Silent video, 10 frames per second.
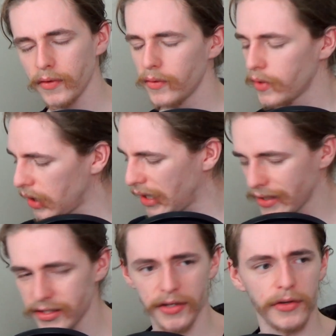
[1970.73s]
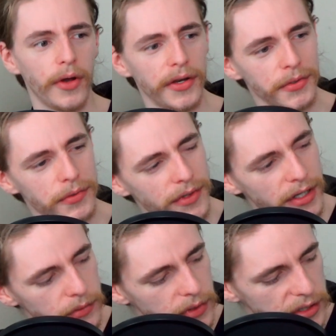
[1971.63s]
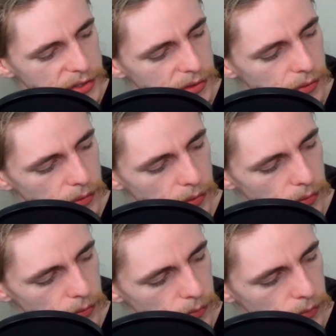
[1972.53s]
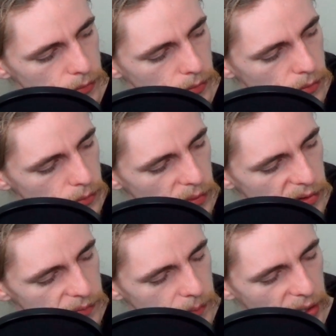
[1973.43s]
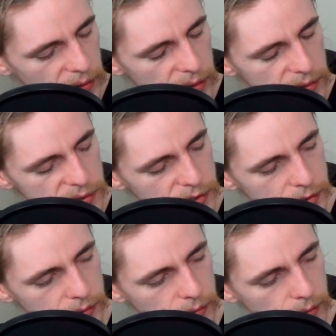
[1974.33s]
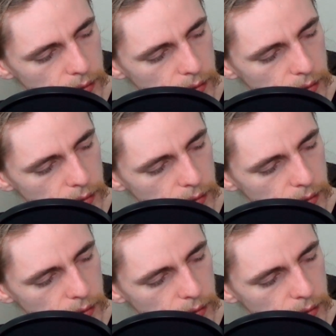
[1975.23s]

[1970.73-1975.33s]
Actually, no, I don't actually know who would have made that decision.